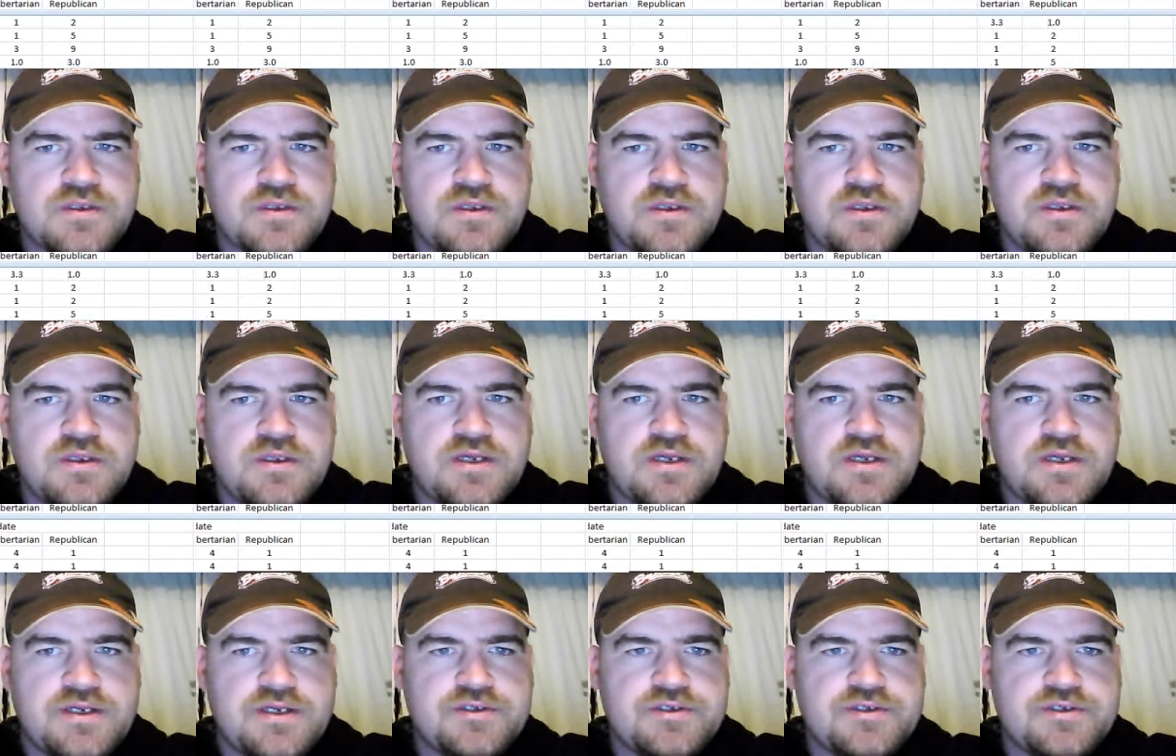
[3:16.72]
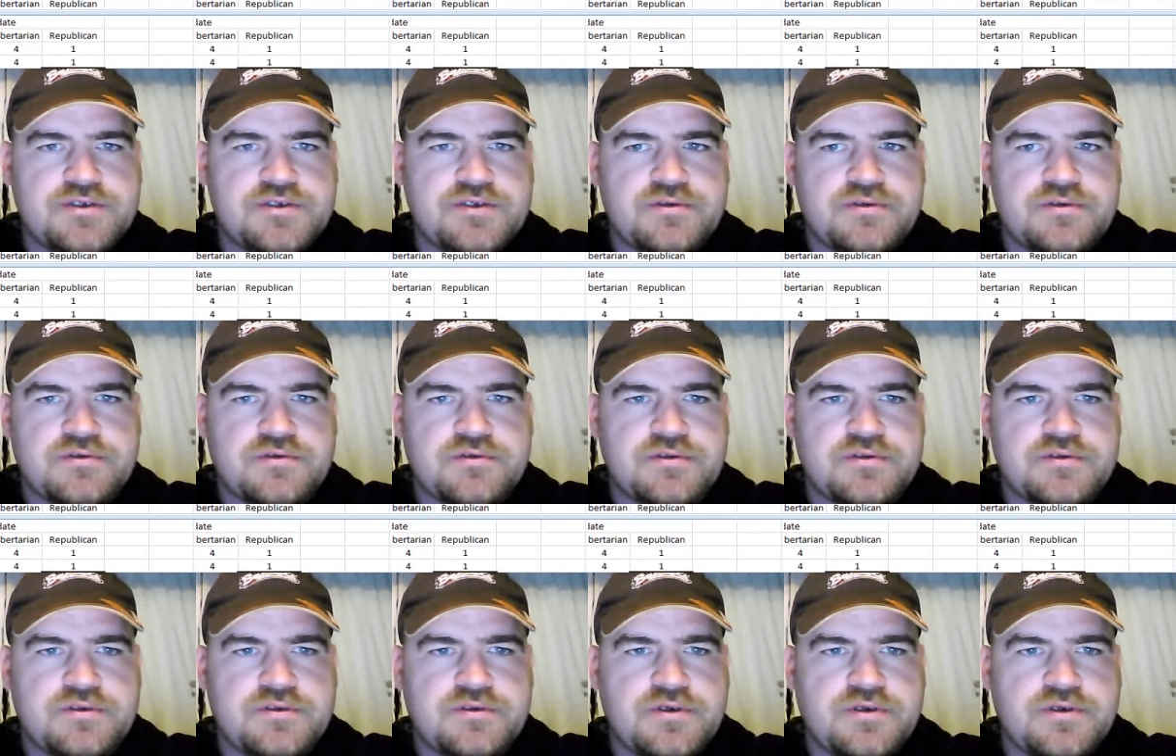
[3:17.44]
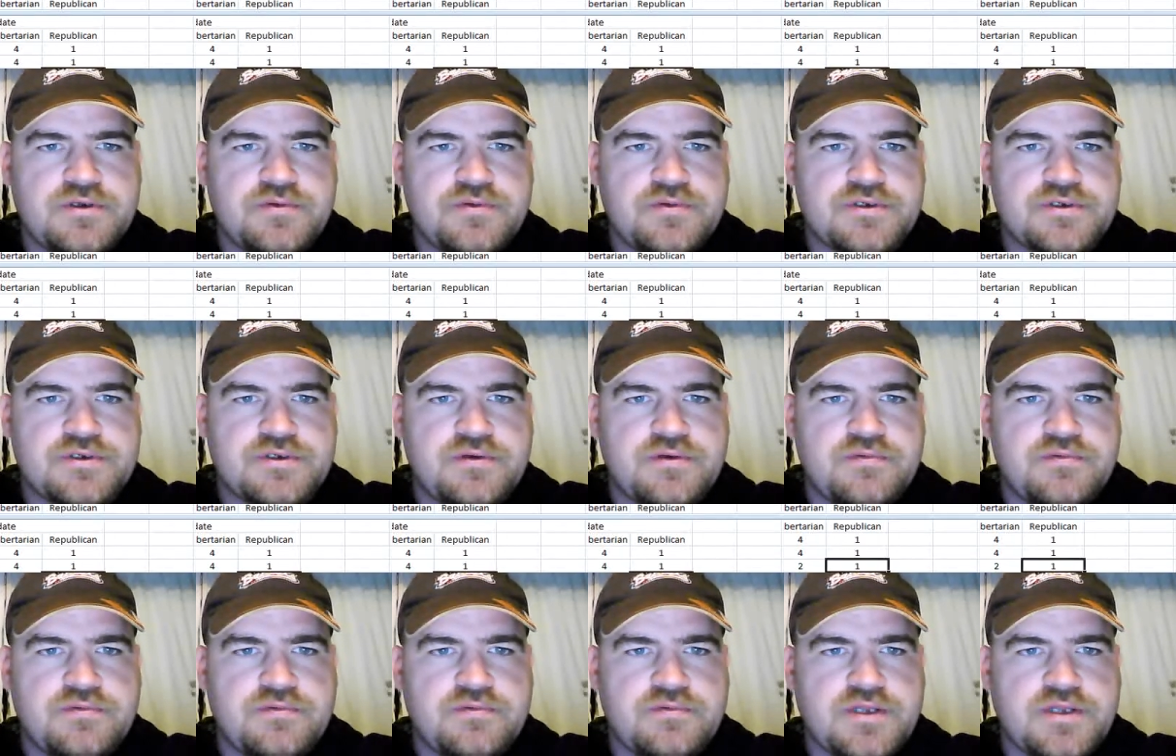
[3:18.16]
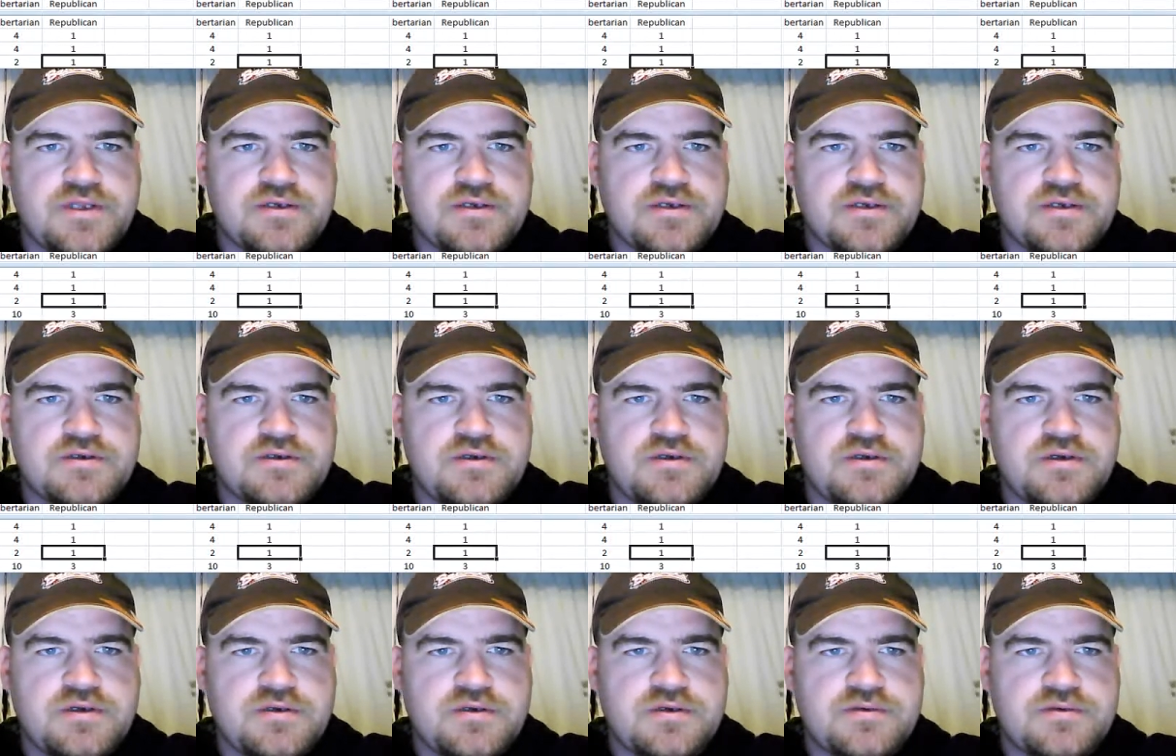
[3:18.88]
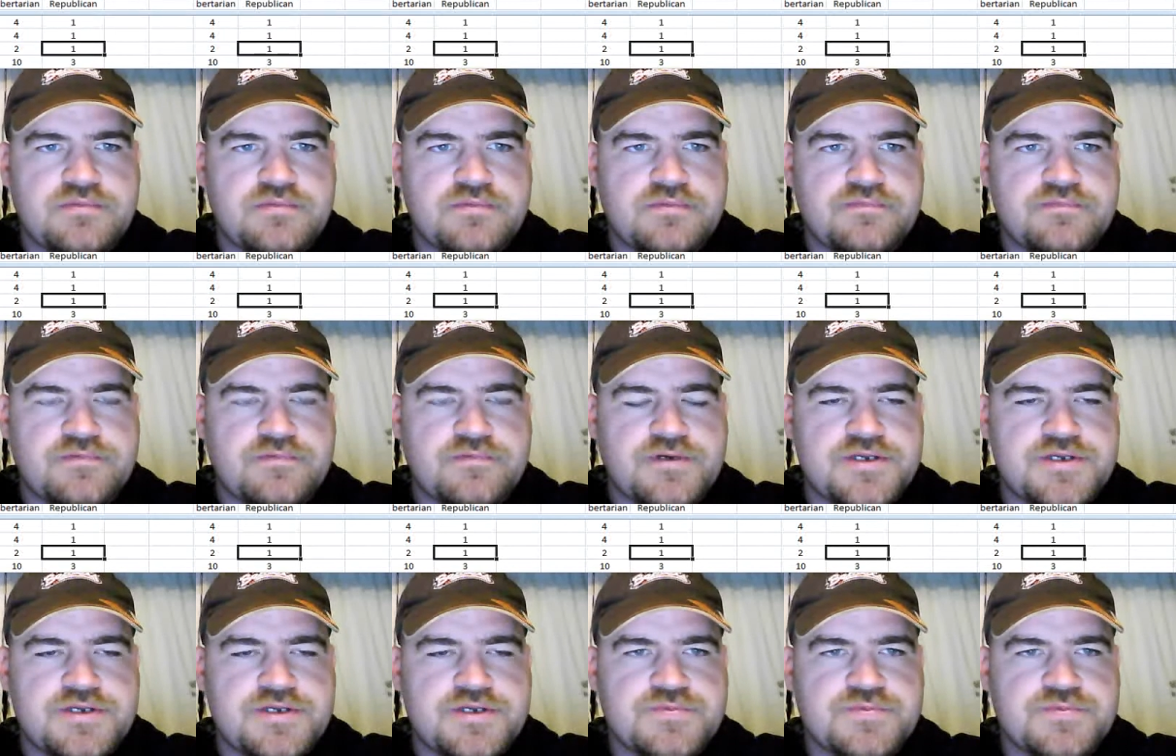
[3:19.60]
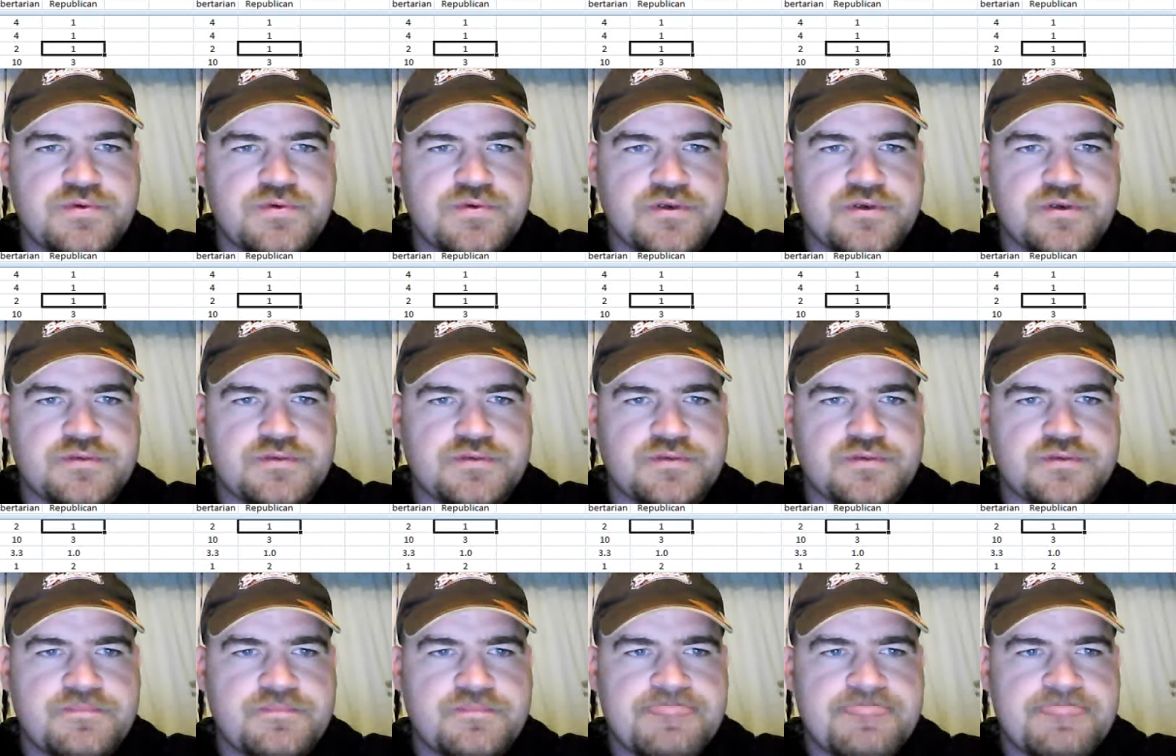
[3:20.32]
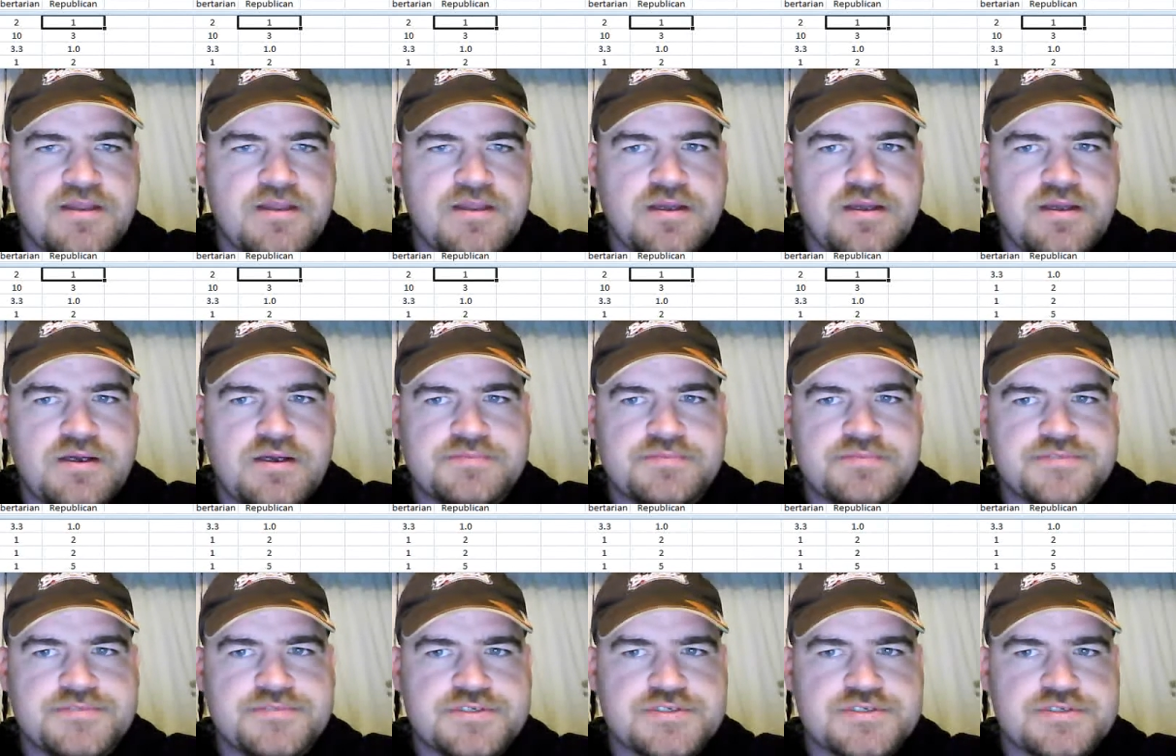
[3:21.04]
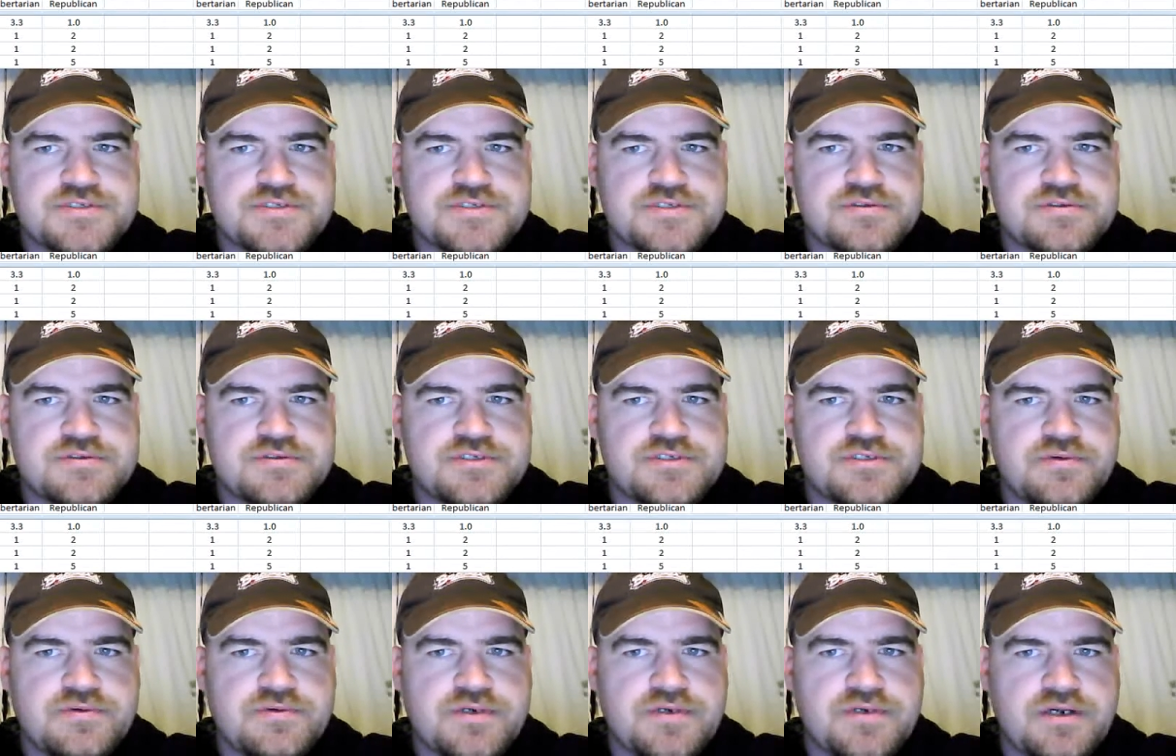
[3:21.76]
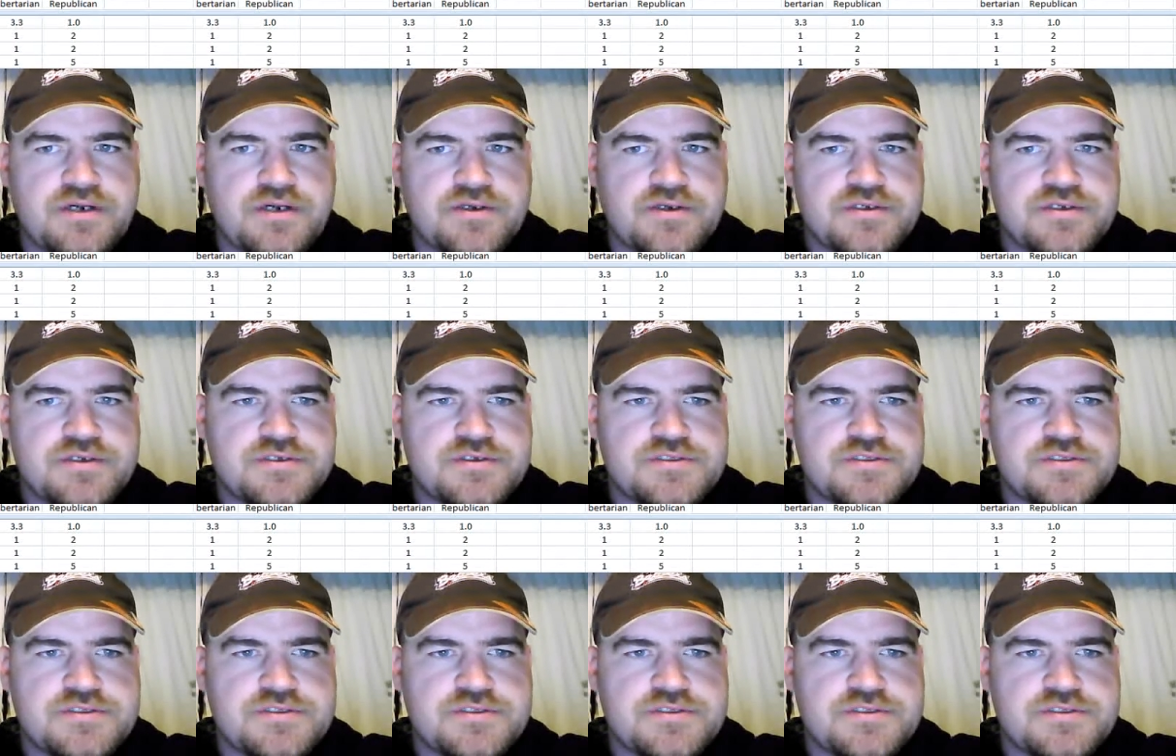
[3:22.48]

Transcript: didn't go into a whole lot for each one. I'm just showing how each